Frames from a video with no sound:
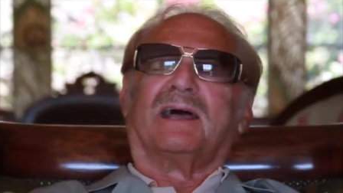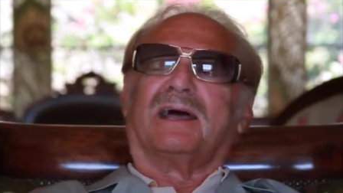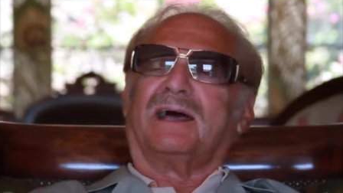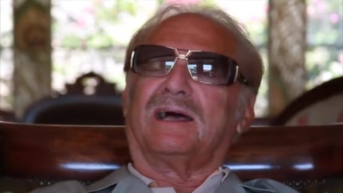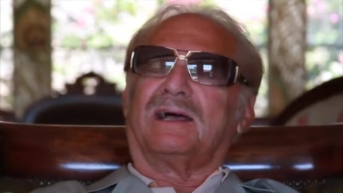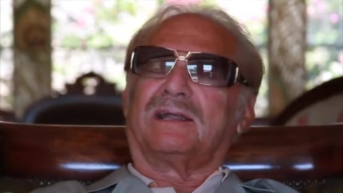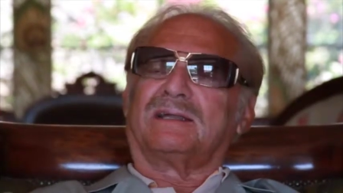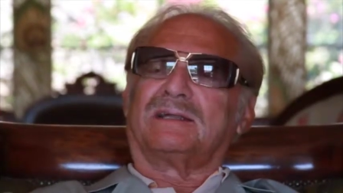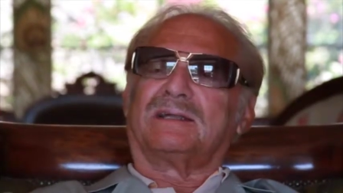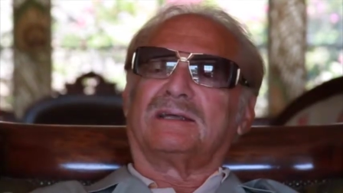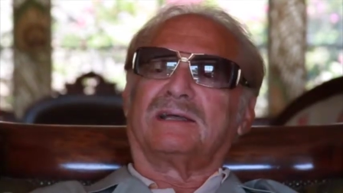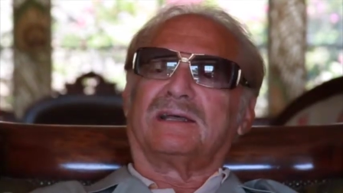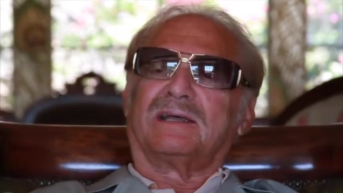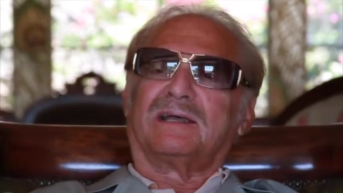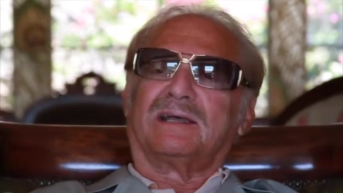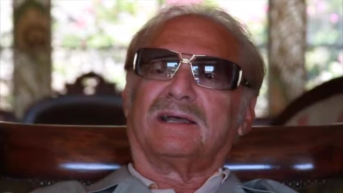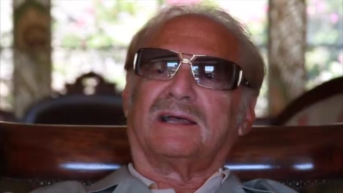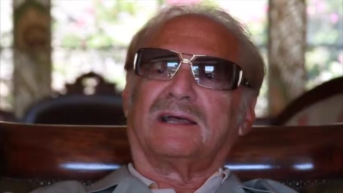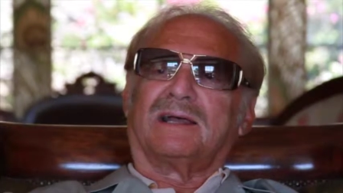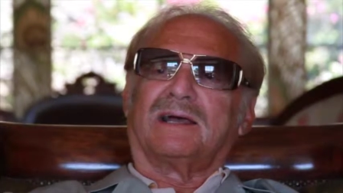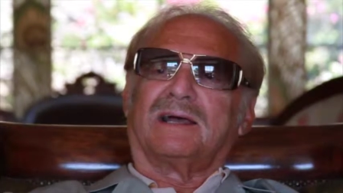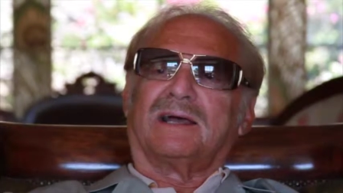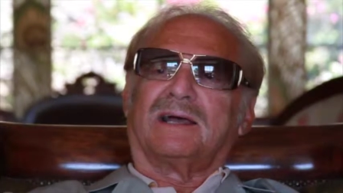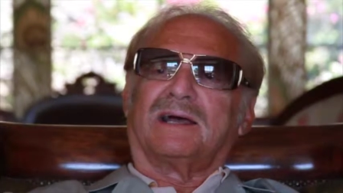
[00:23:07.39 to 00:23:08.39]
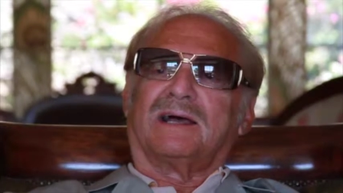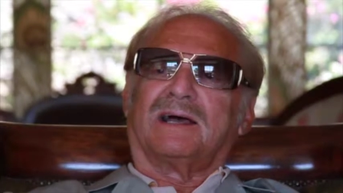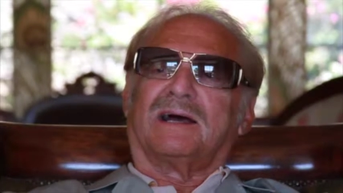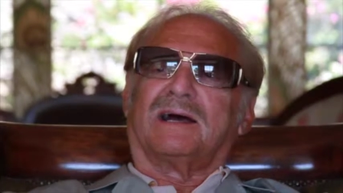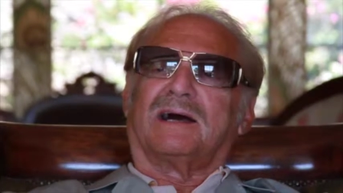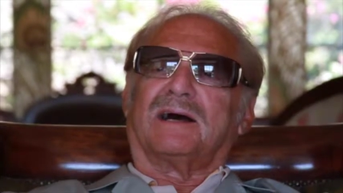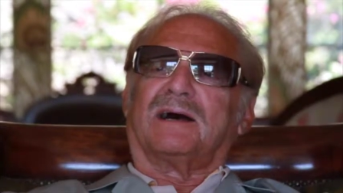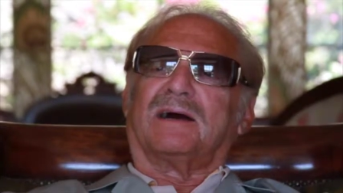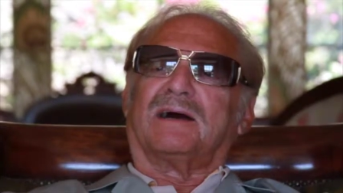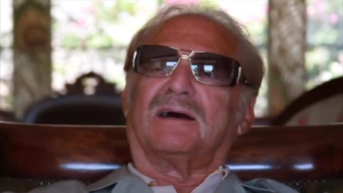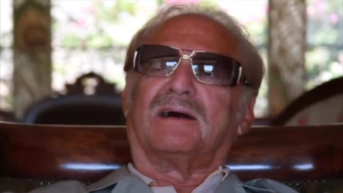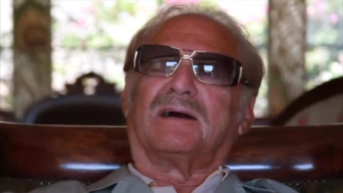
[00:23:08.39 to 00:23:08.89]
And
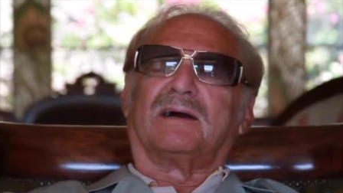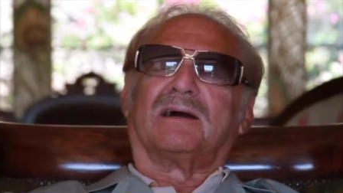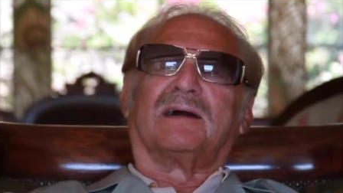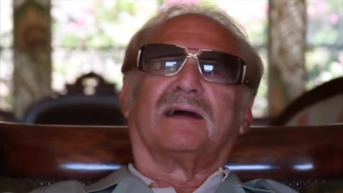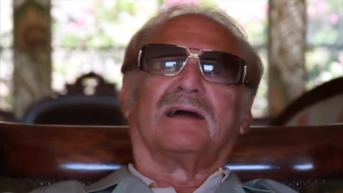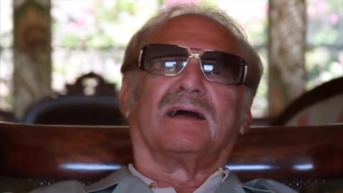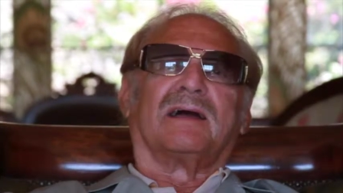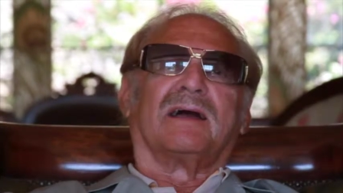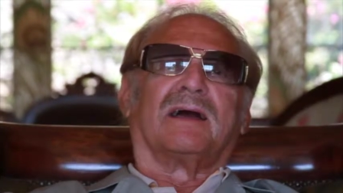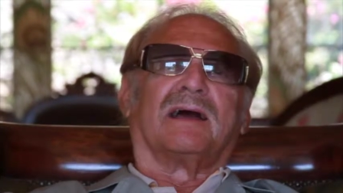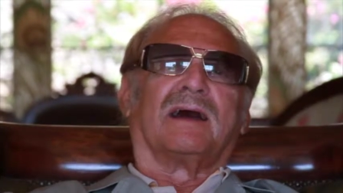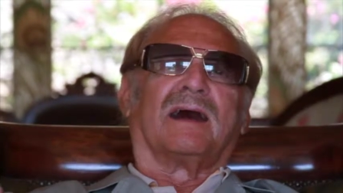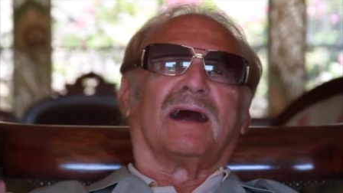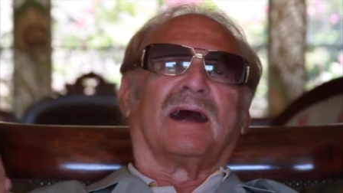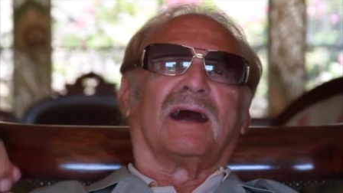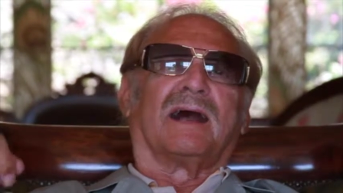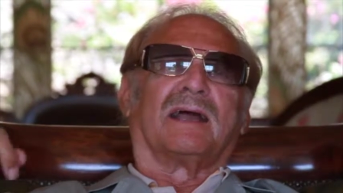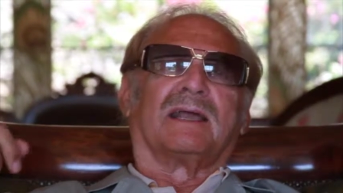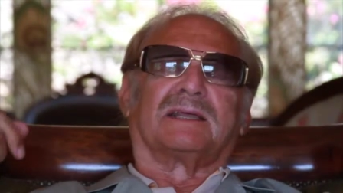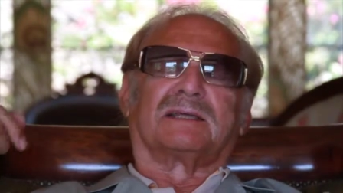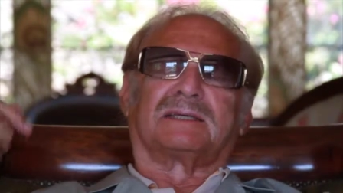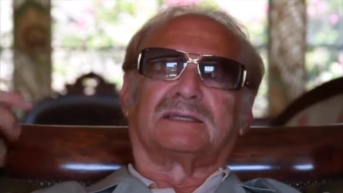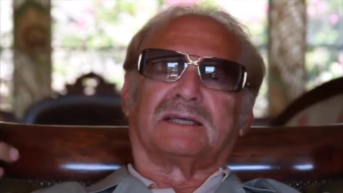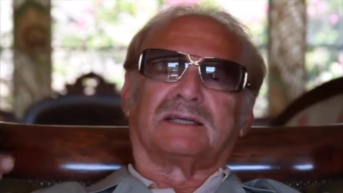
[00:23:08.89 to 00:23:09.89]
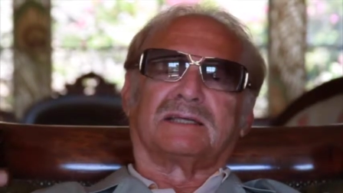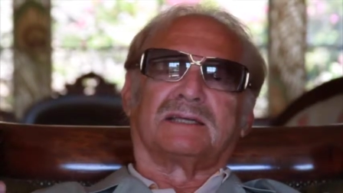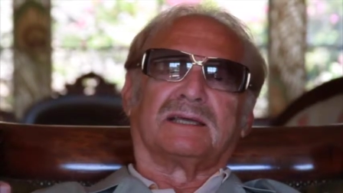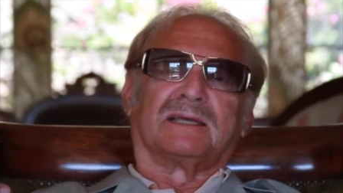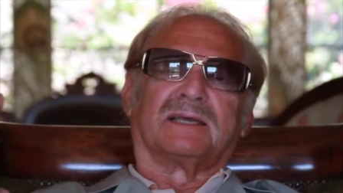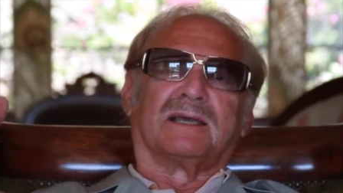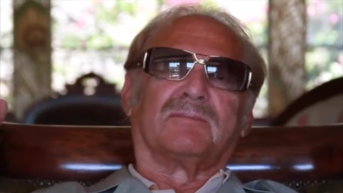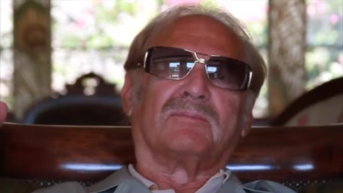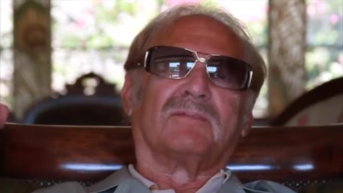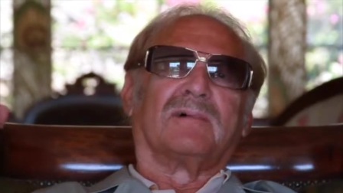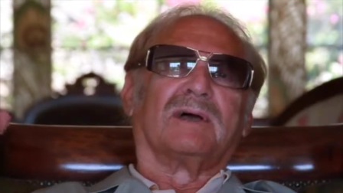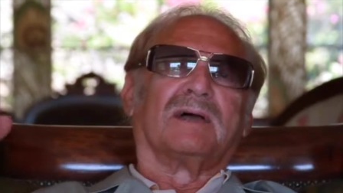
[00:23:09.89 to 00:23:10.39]
uh, I said to
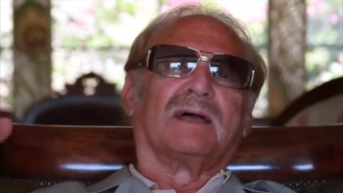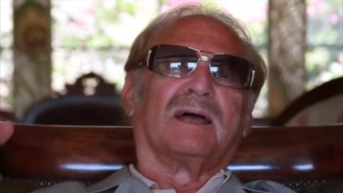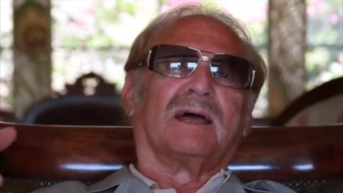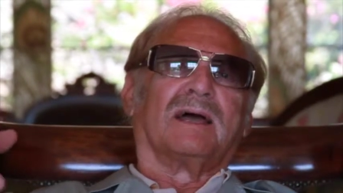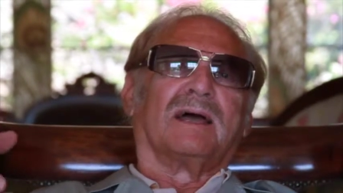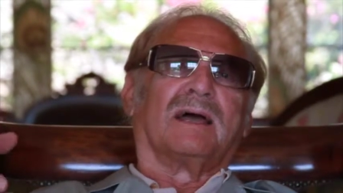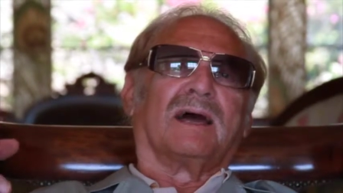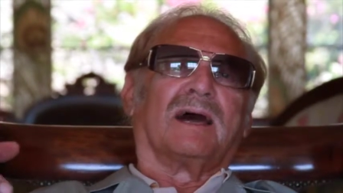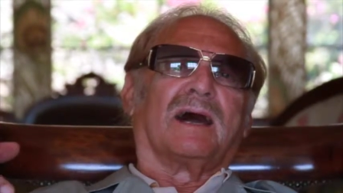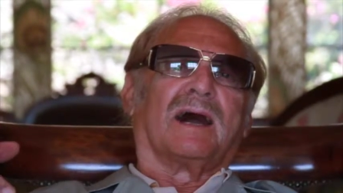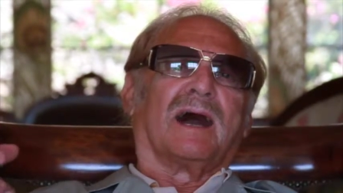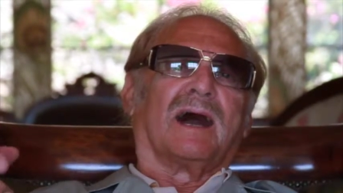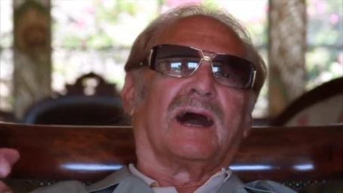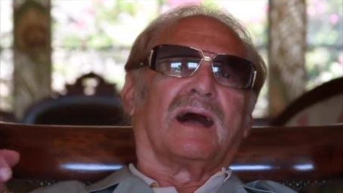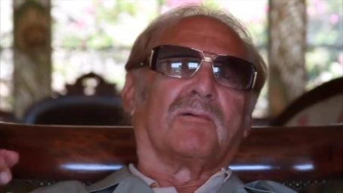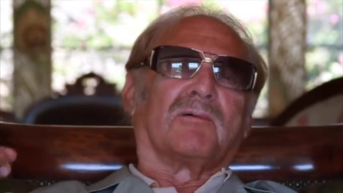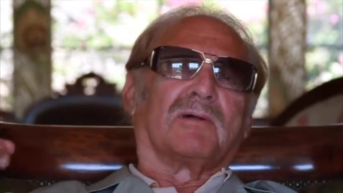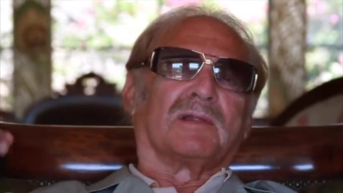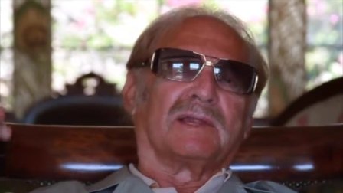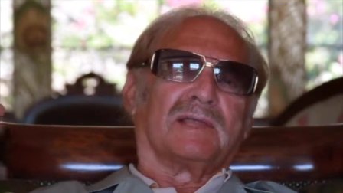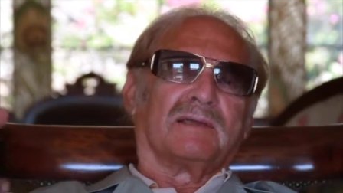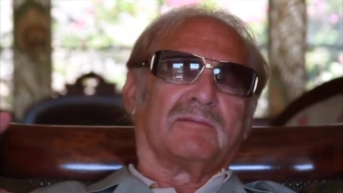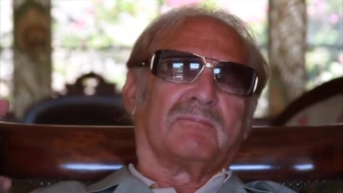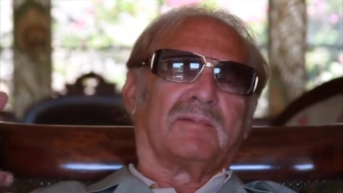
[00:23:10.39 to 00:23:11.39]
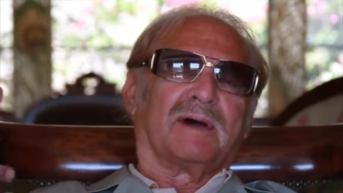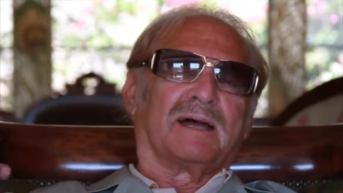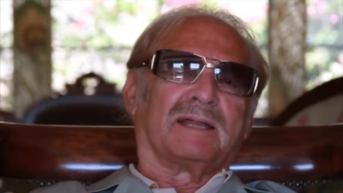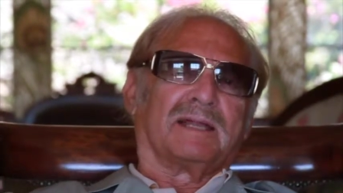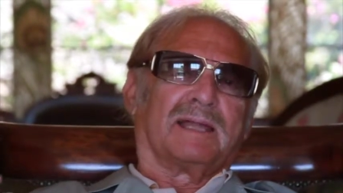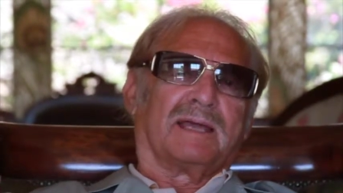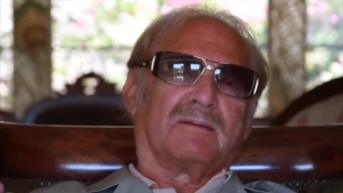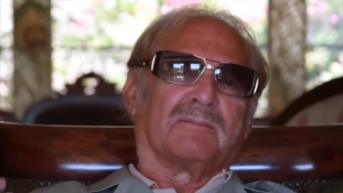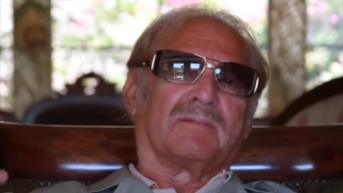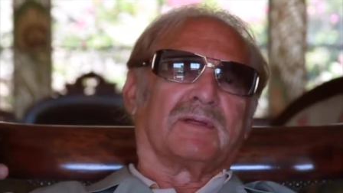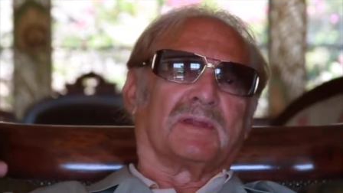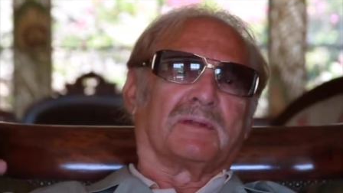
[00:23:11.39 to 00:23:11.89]
him, I will leave my
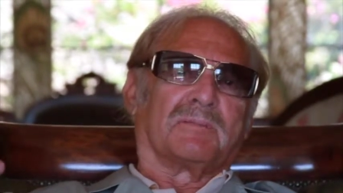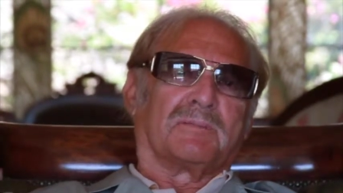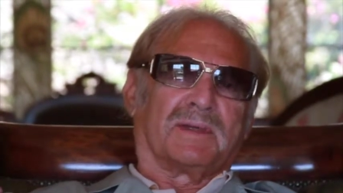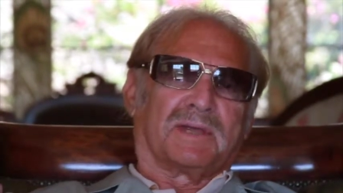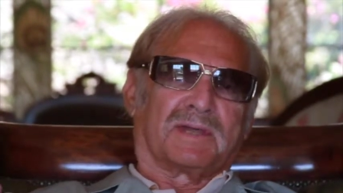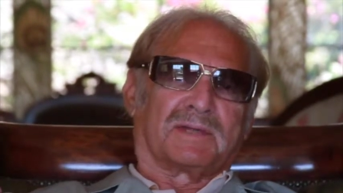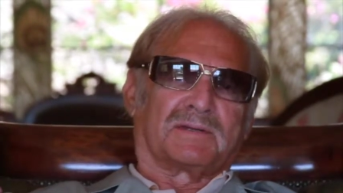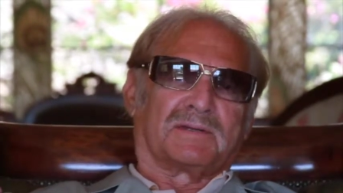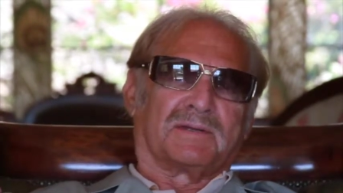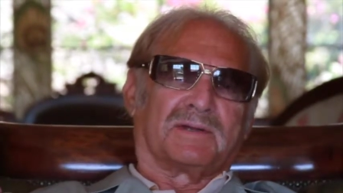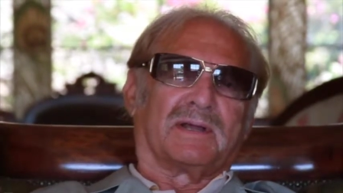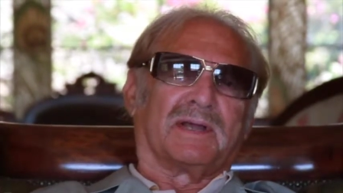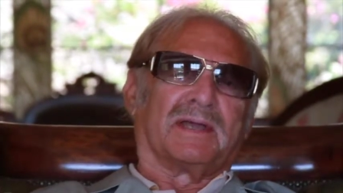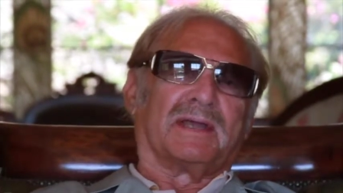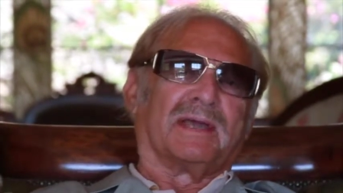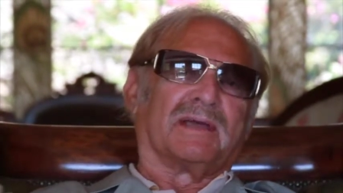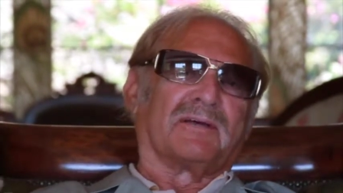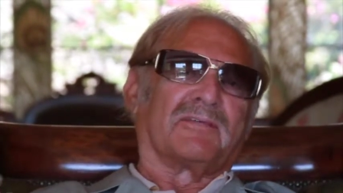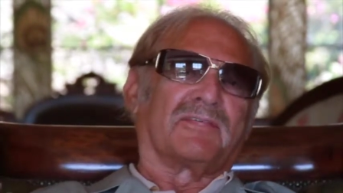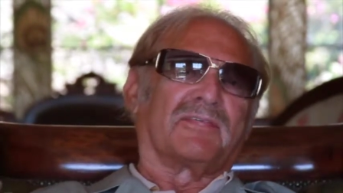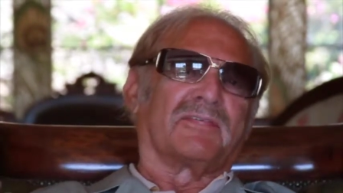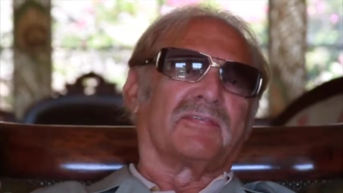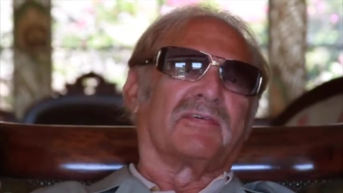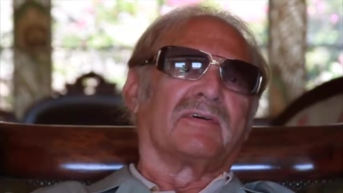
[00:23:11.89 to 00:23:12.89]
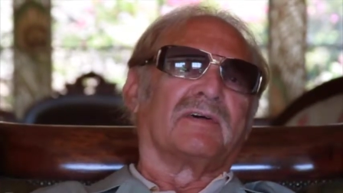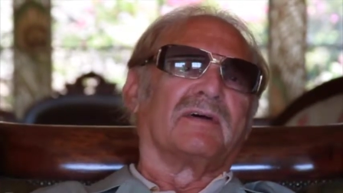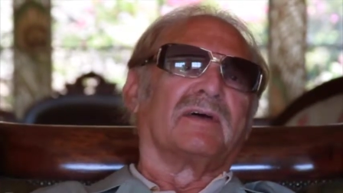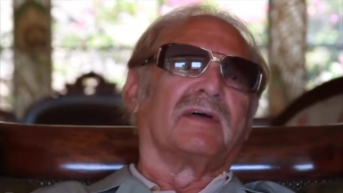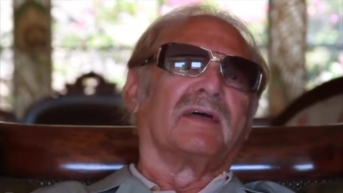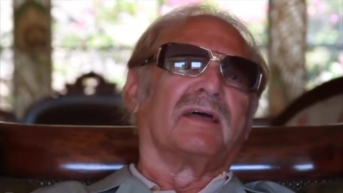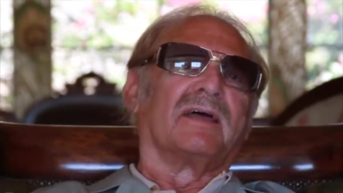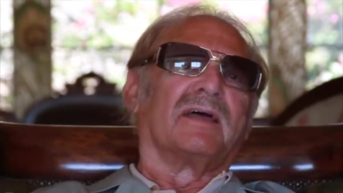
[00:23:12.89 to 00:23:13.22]
name on the picture if